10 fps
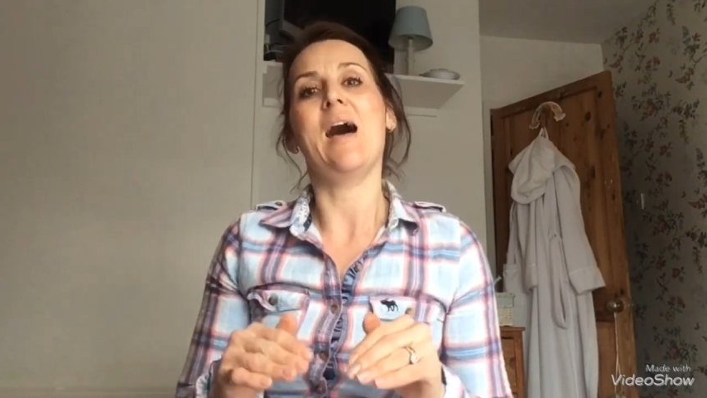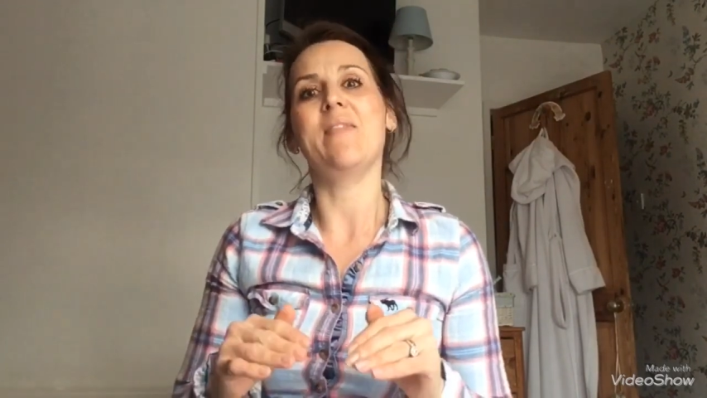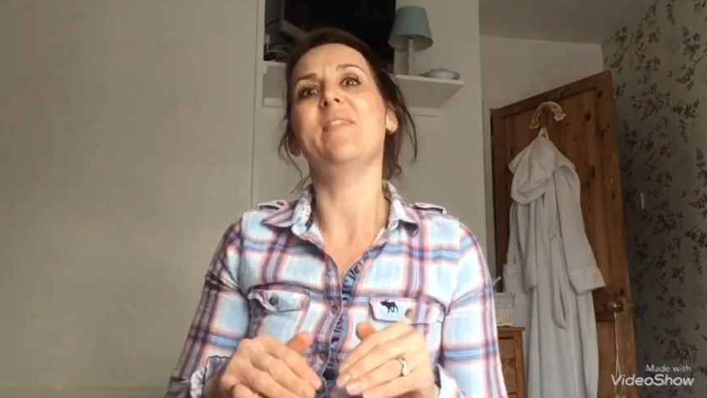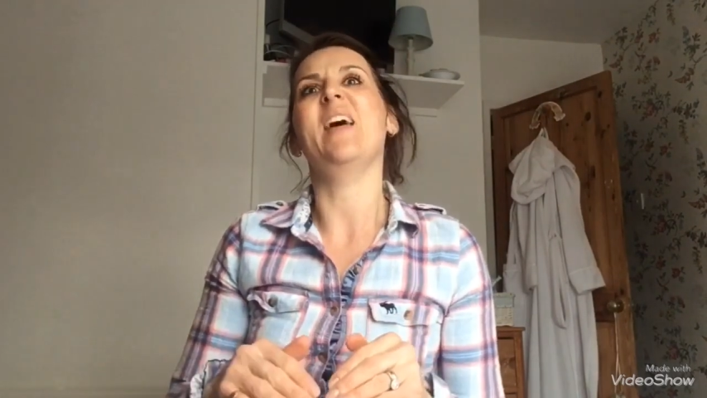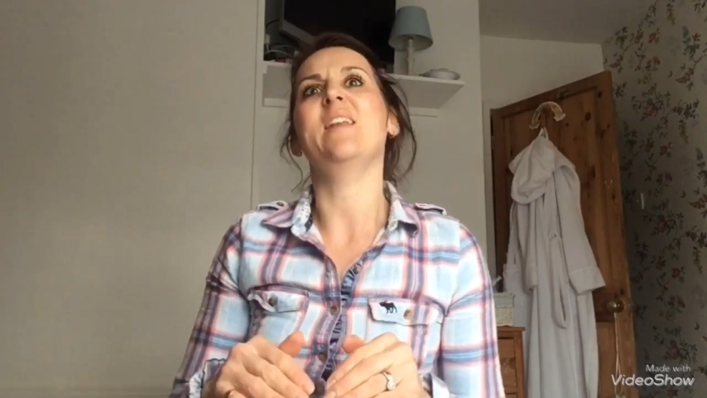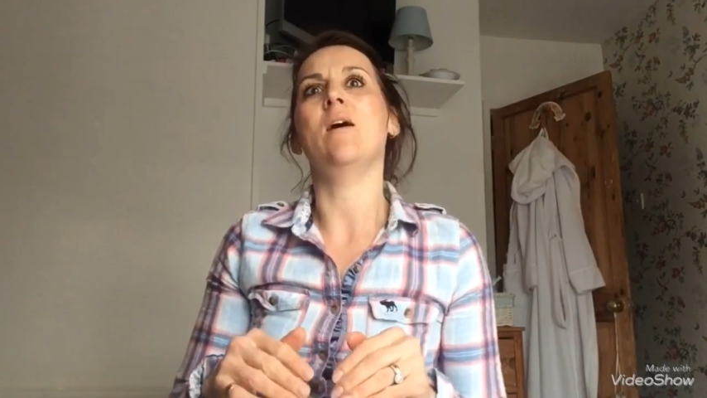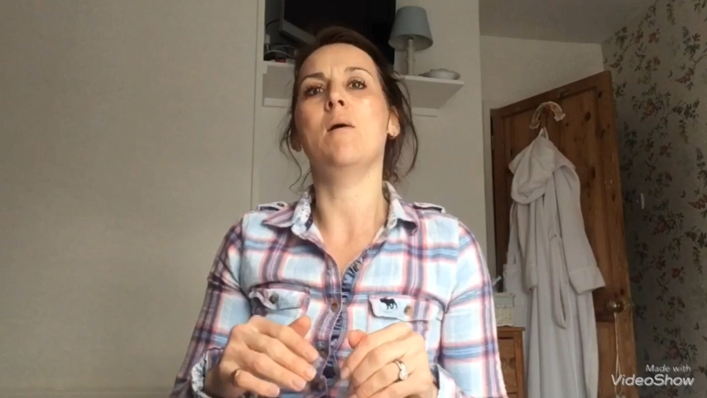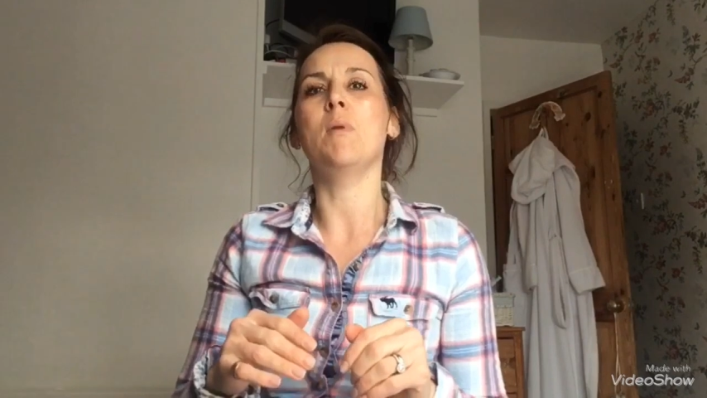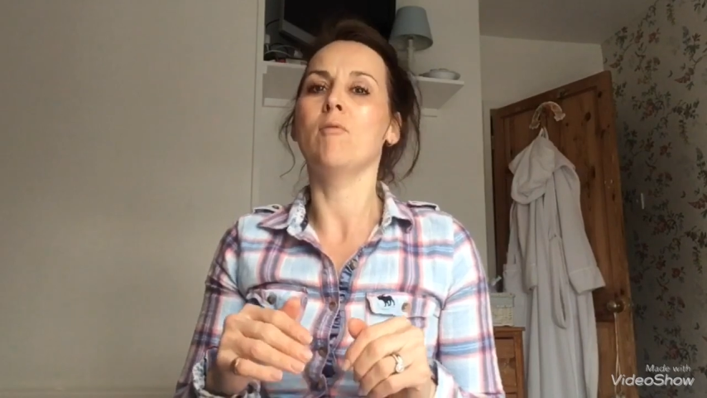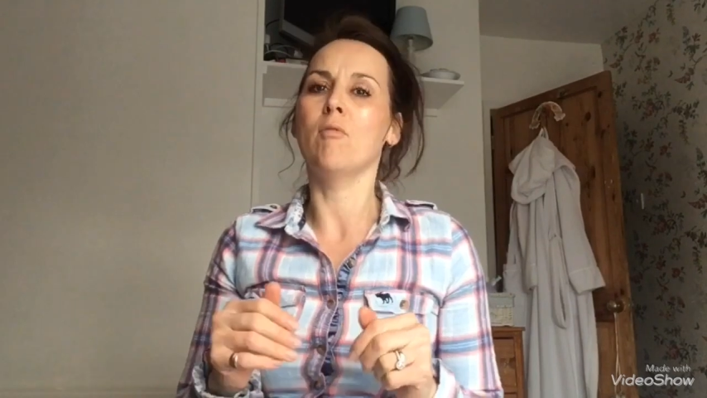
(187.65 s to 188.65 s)
And then
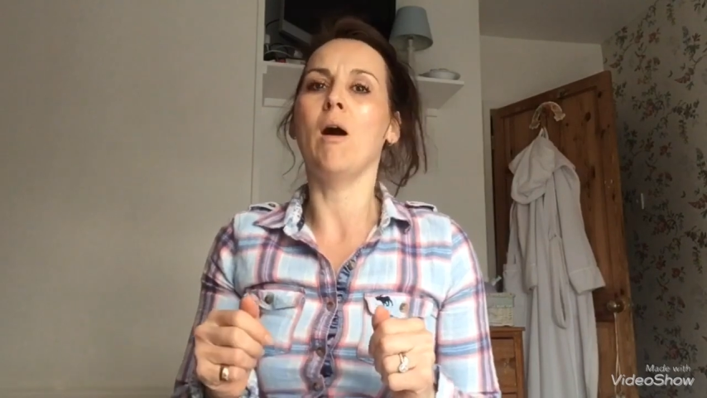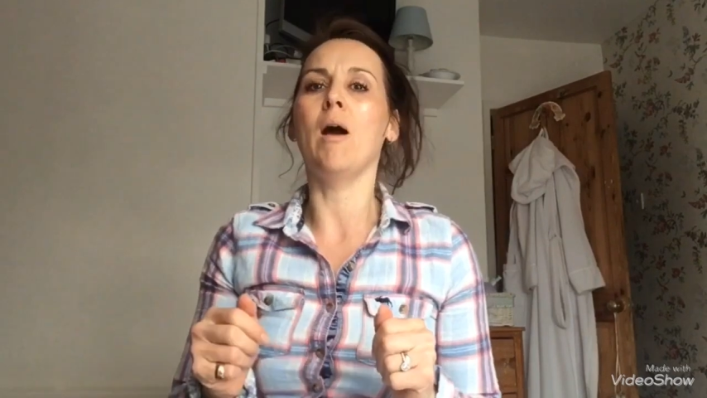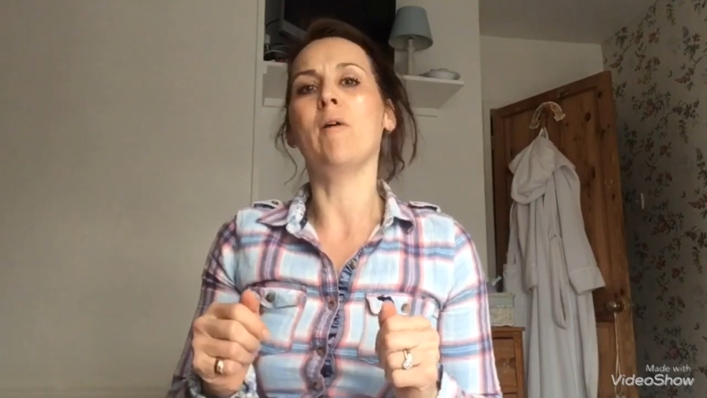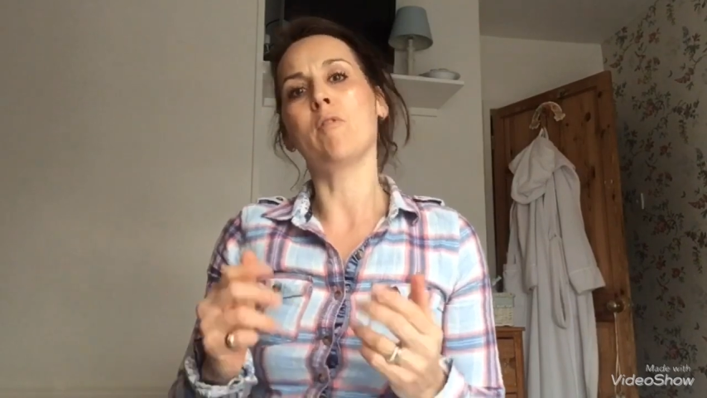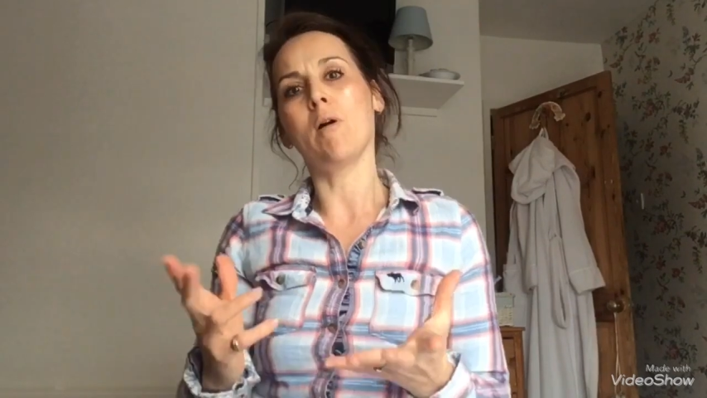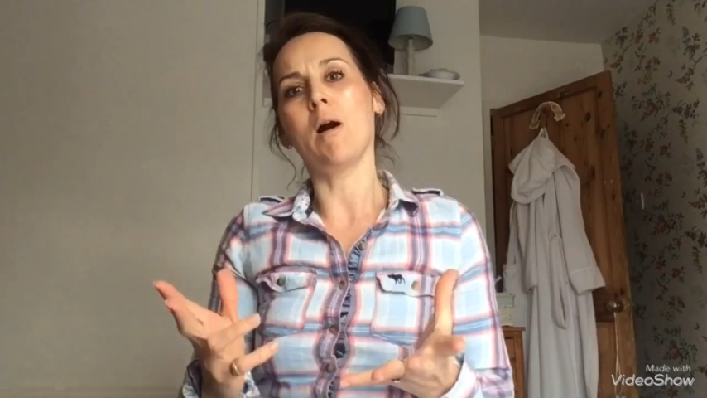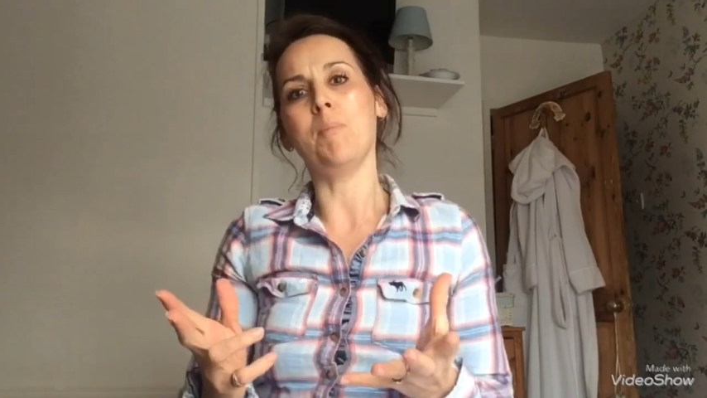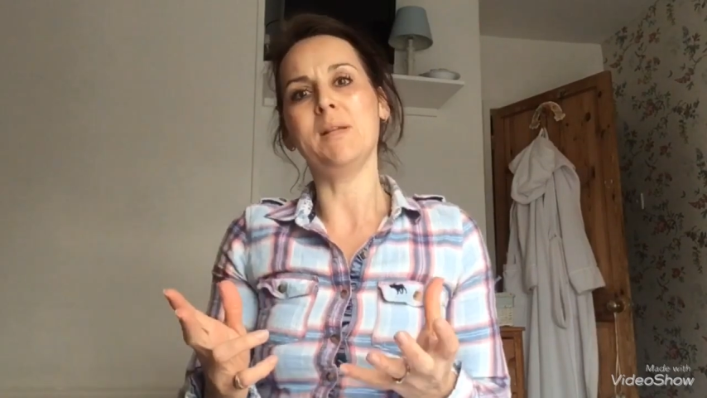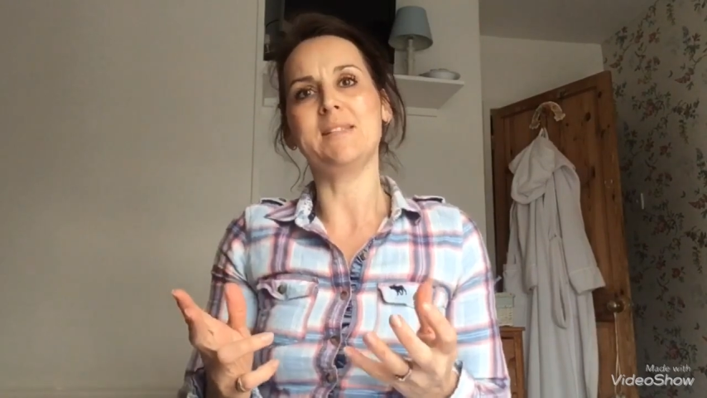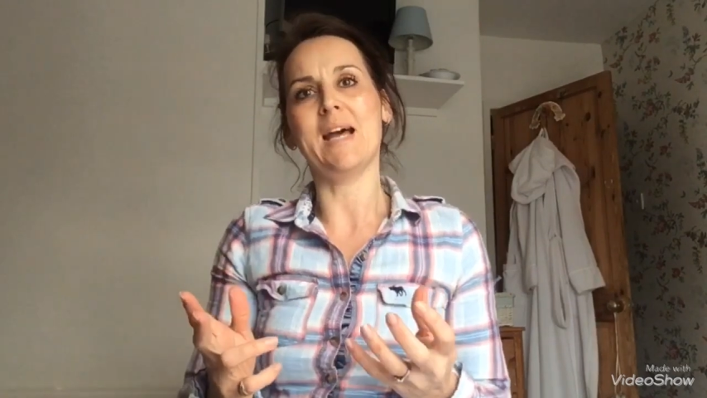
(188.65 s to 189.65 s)
I'm like, right, I've got a
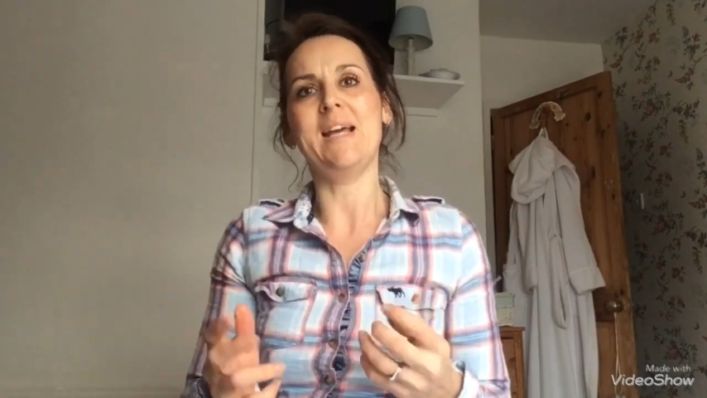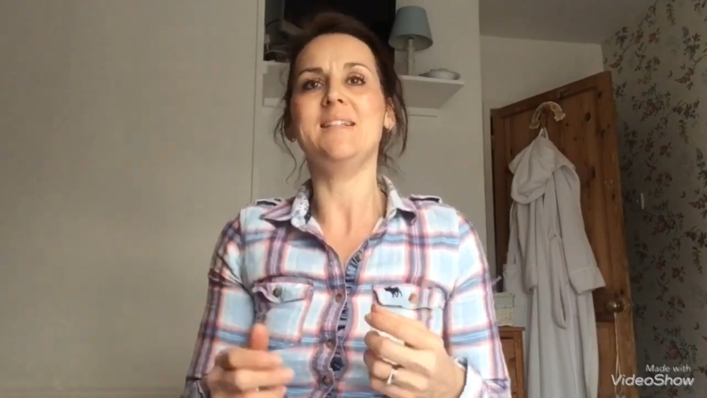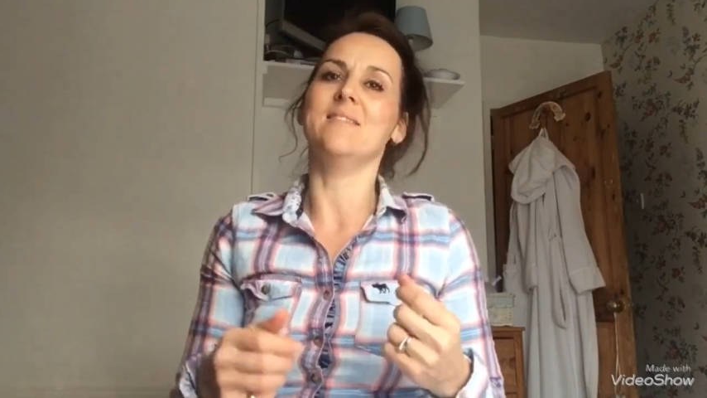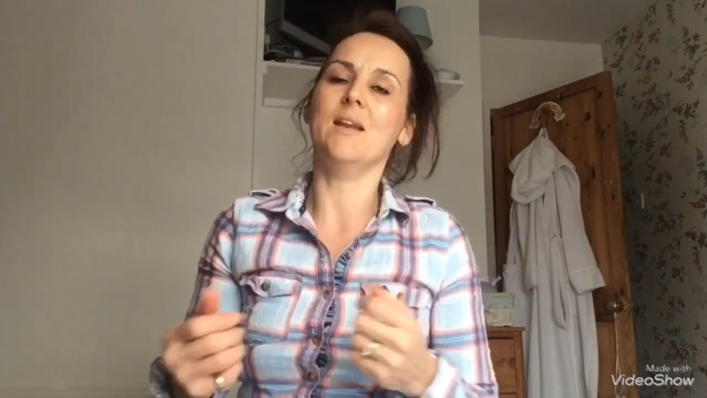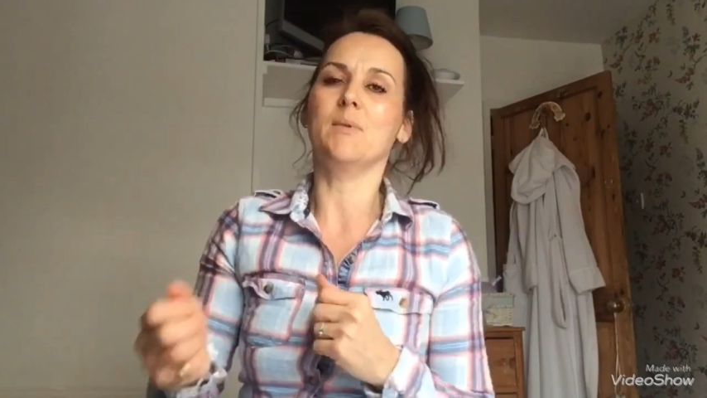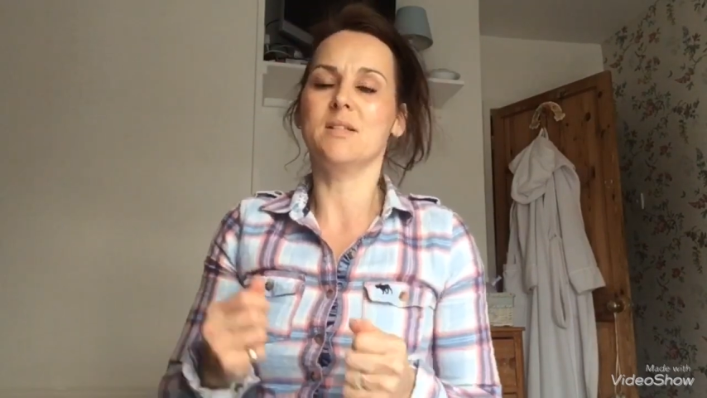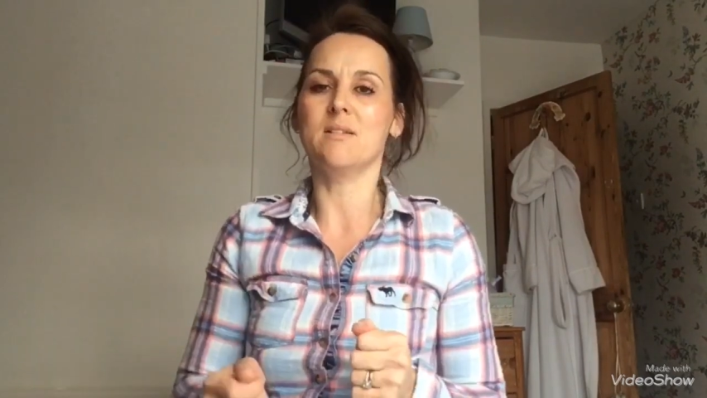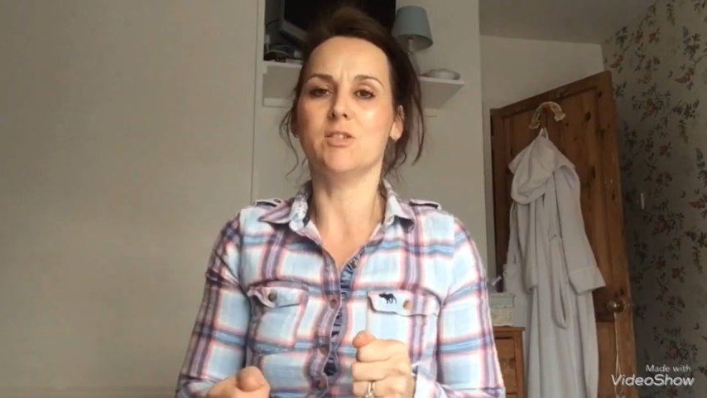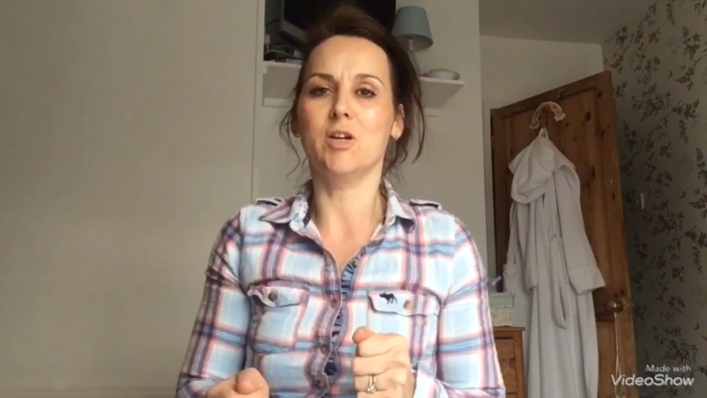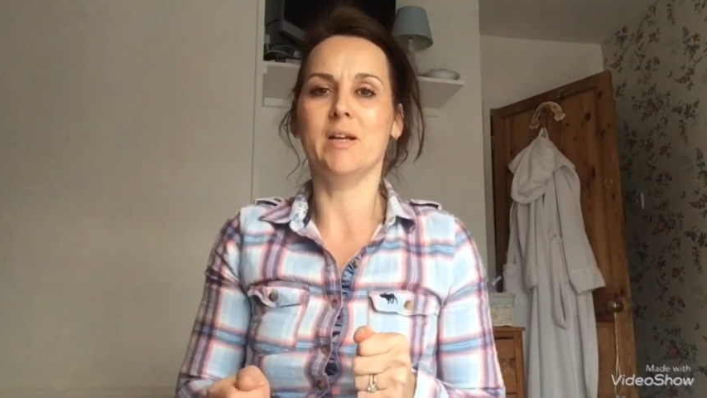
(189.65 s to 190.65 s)
couple of days and then I'm going to
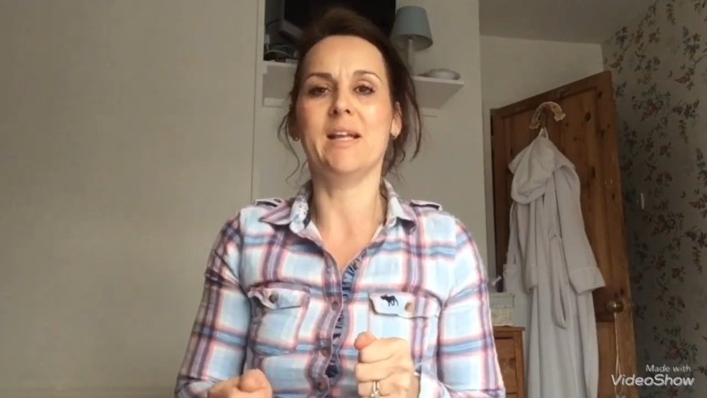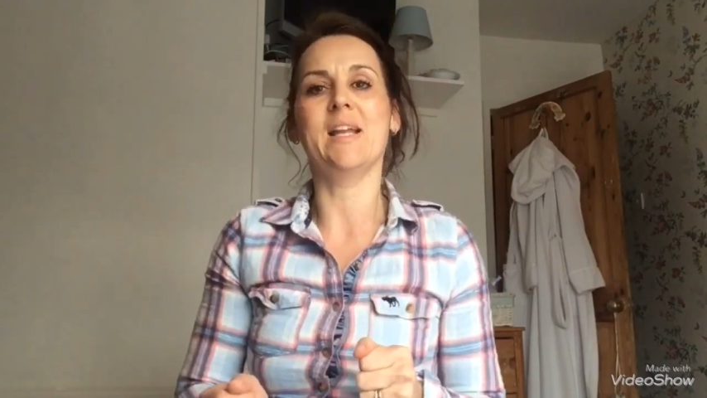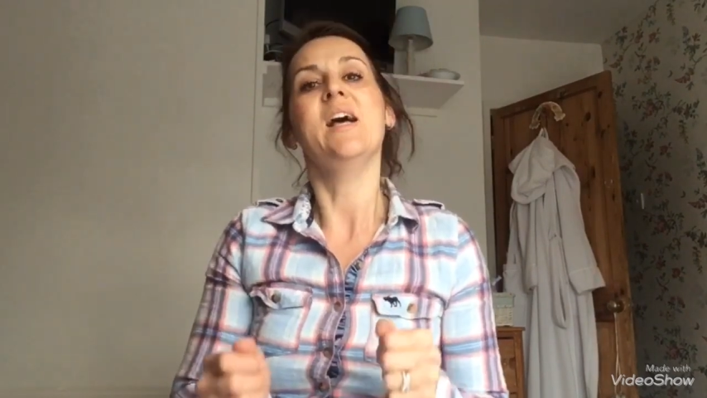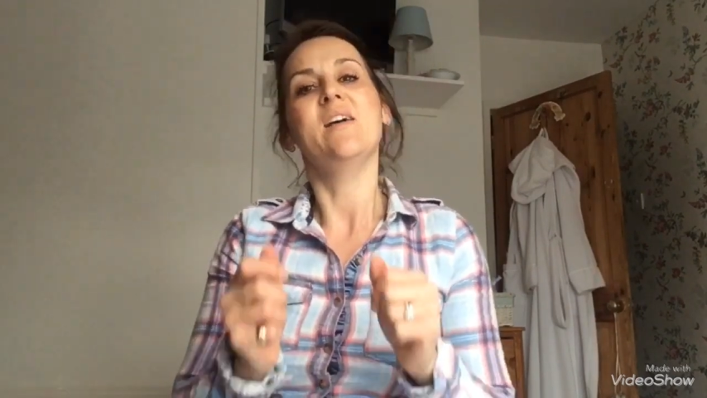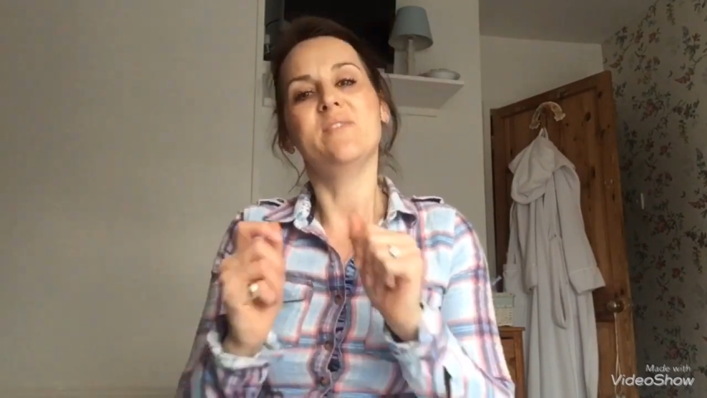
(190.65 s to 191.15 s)
start trying again.